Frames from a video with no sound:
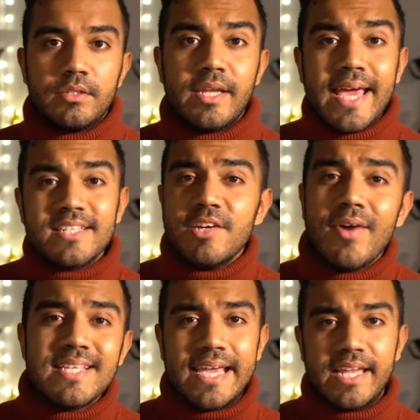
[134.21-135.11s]
The next
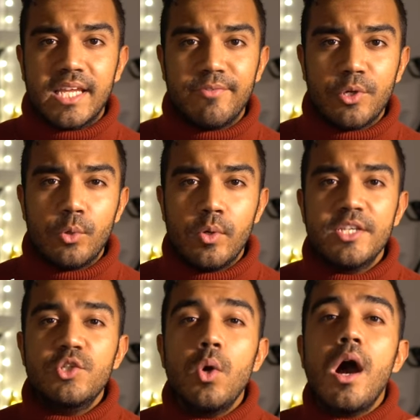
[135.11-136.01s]
advice I can give you
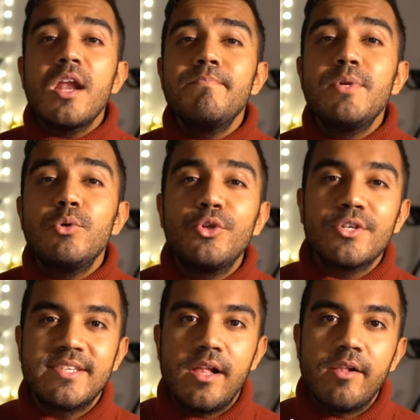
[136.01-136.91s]
is to unmute
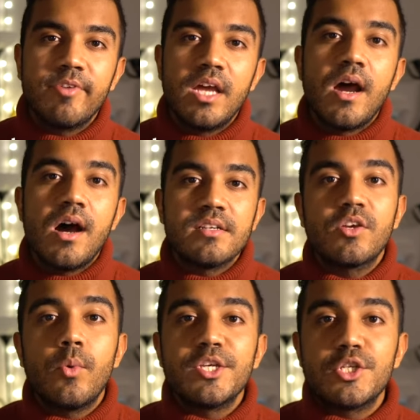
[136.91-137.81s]
yourself and
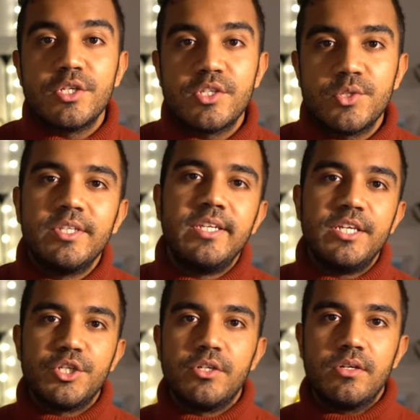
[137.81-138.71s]
ask questions to the
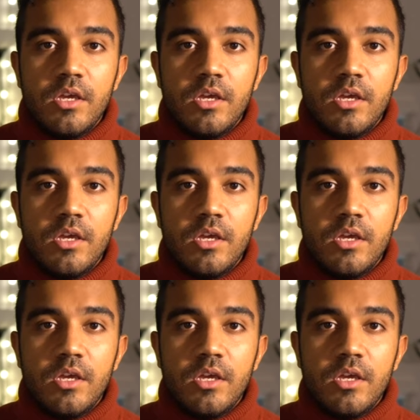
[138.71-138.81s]
teacher.